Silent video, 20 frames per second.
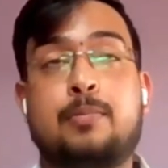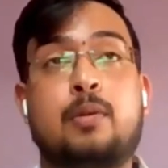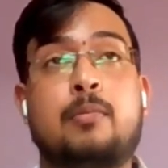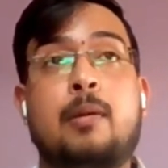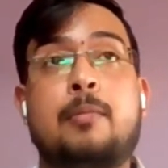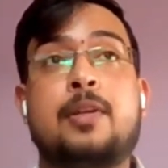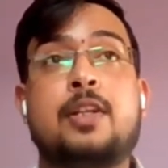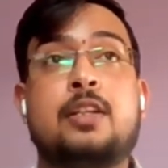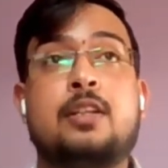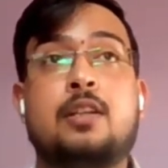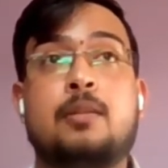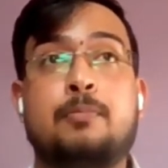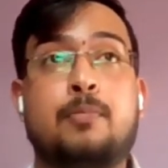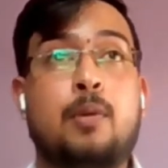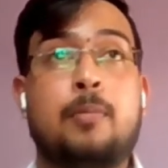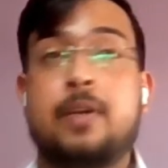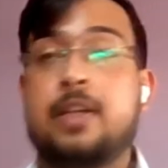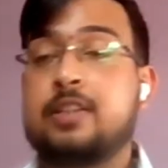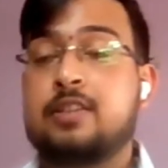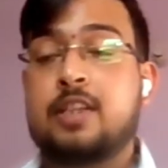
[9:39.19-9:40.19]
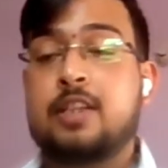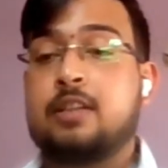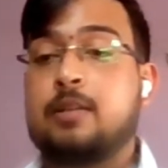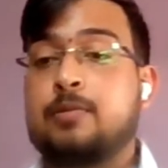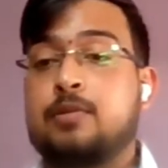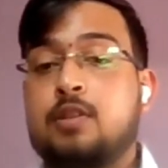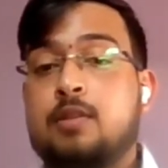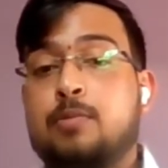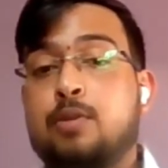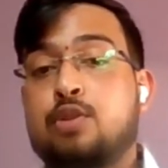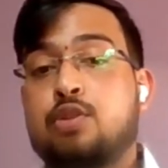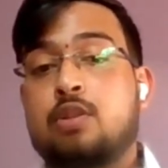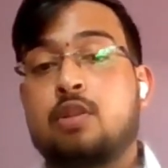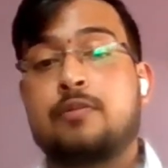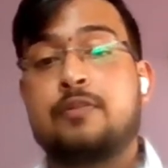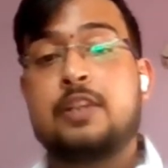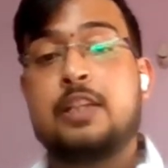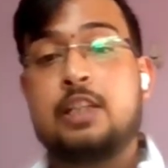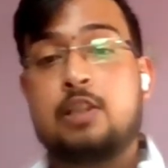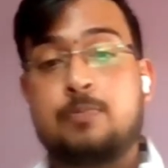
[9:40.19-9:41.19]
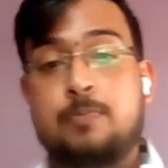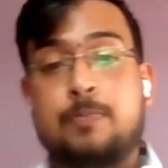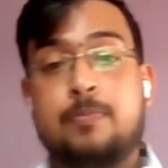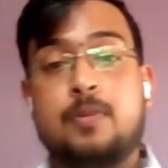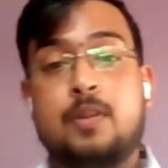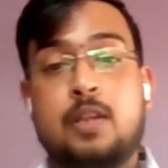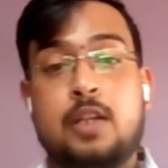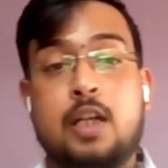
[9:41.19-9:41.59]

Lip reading: probabilistic distribution of each